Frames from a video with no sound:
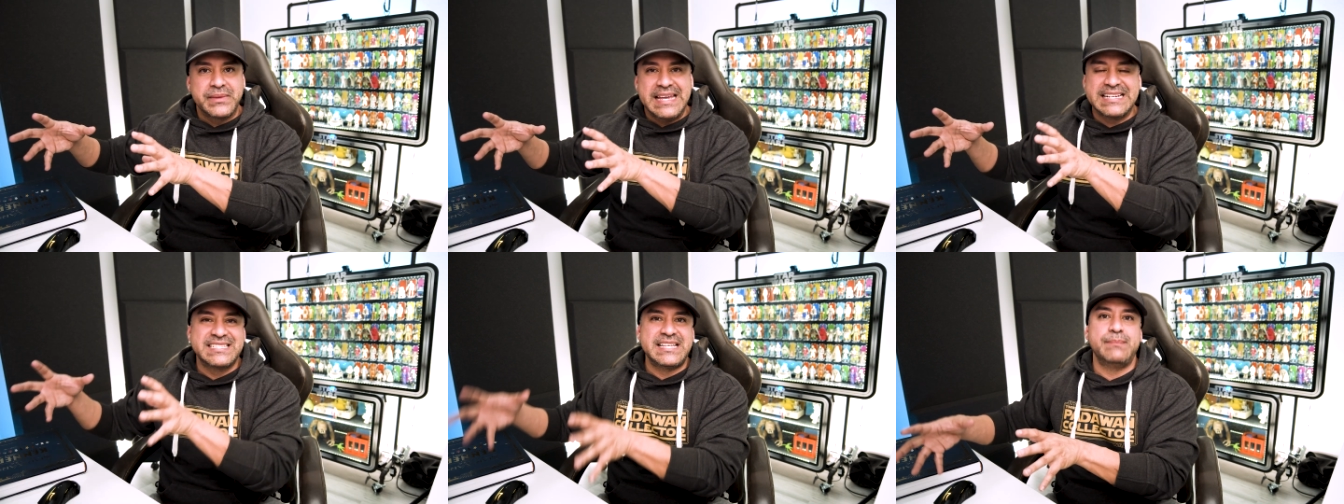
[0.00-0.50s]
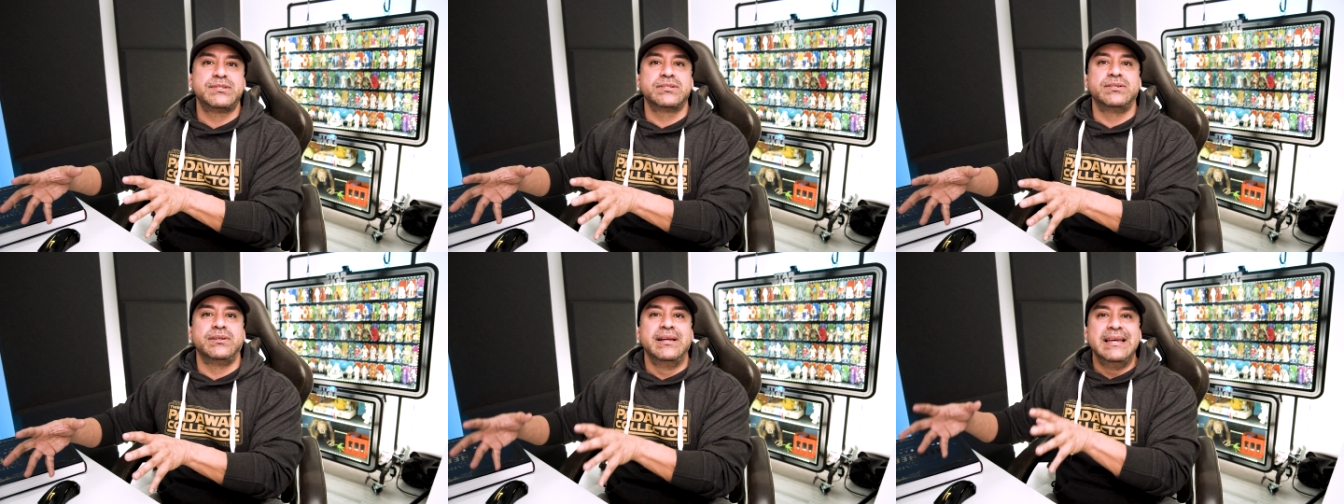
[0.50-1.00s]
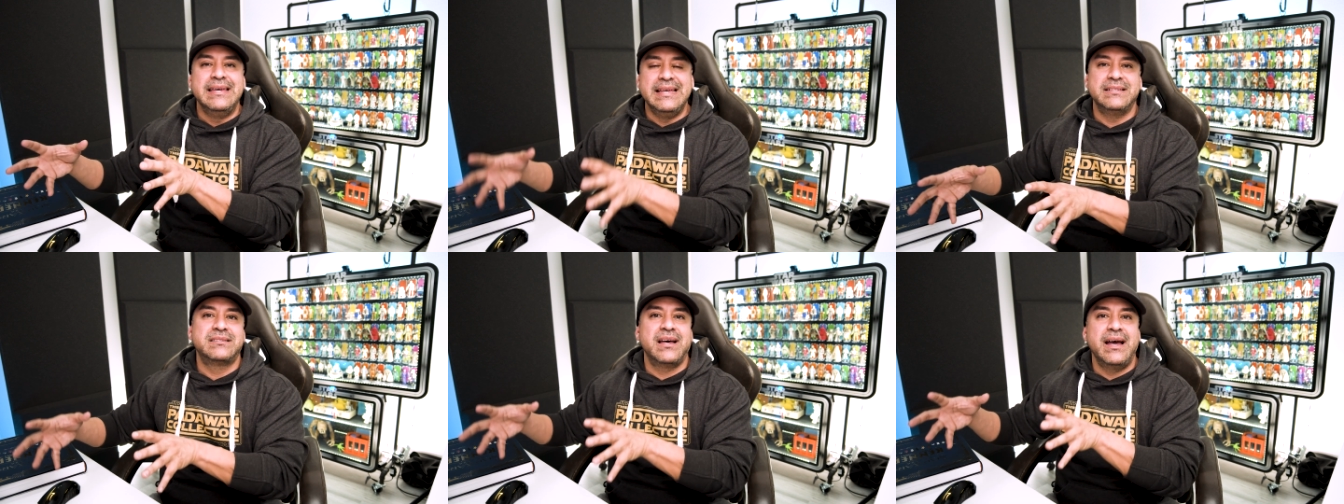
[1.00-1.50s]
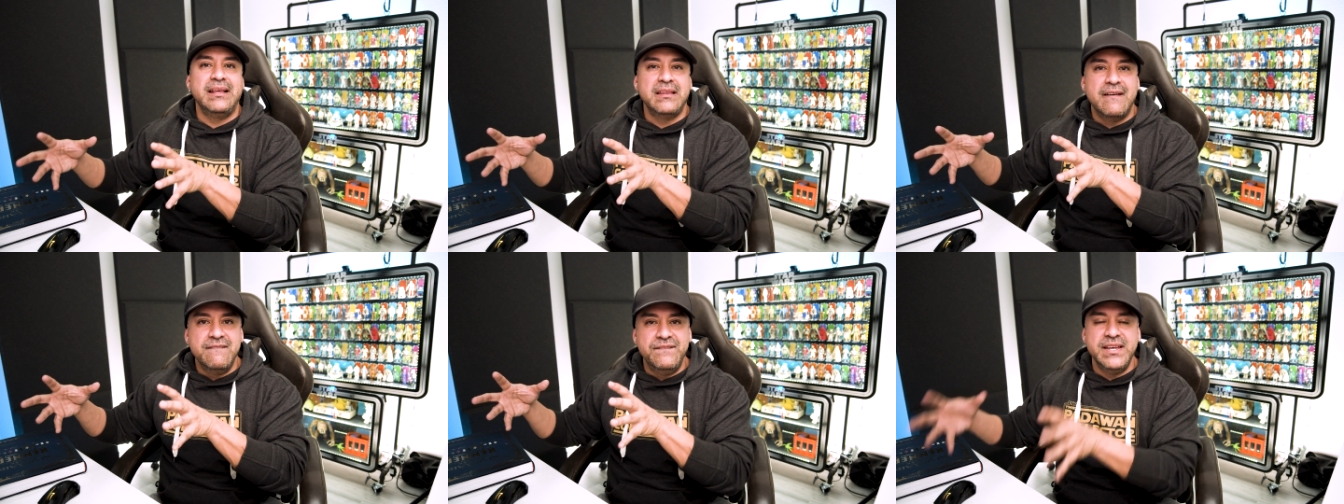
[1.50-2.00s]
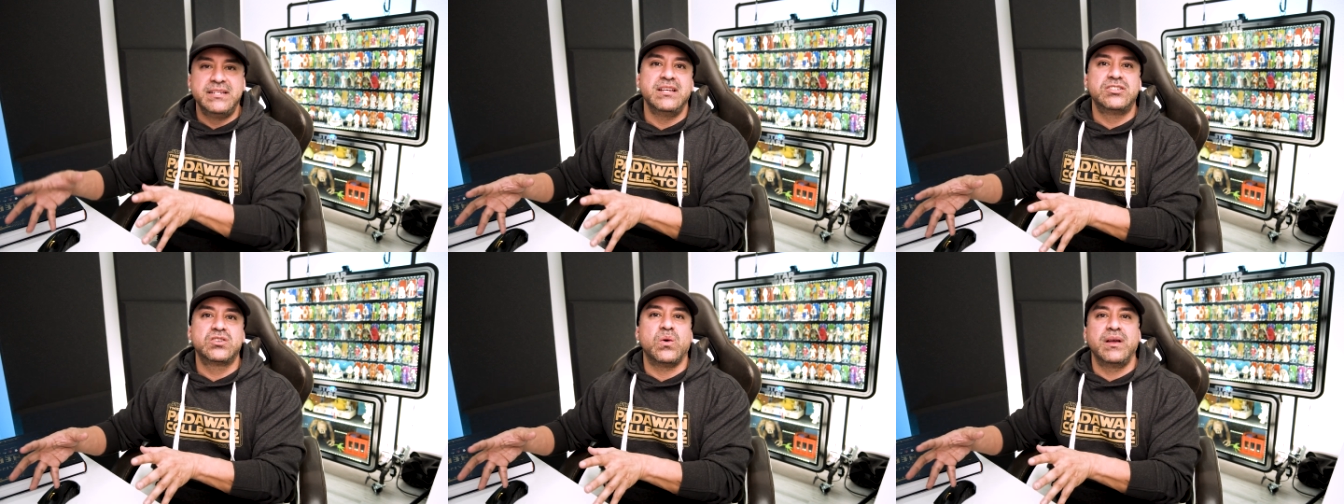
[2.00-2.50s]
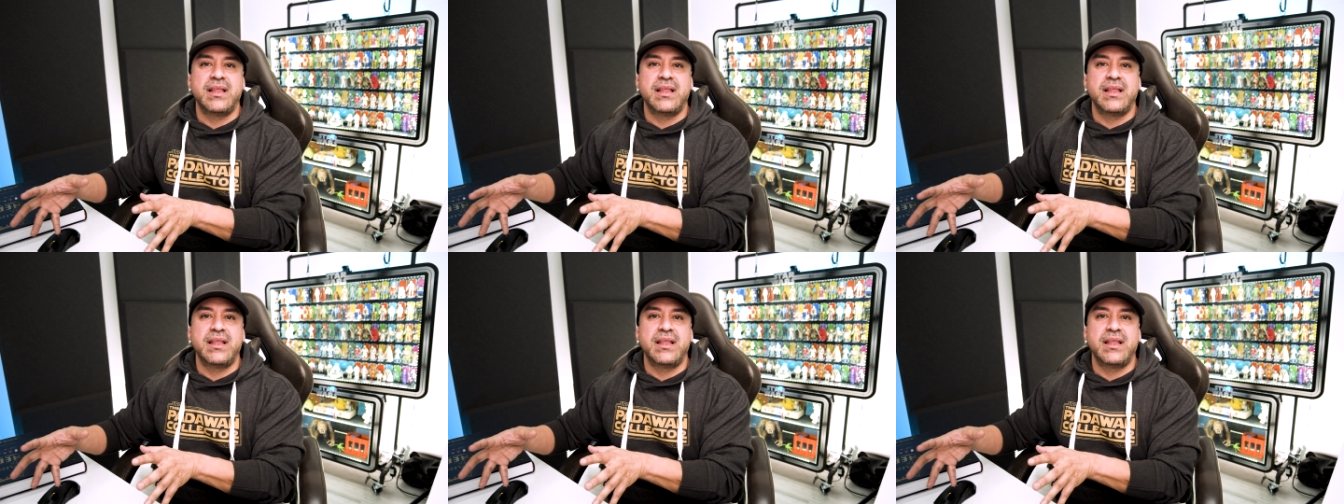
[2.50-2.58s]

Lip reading: exceptional inside vintage toy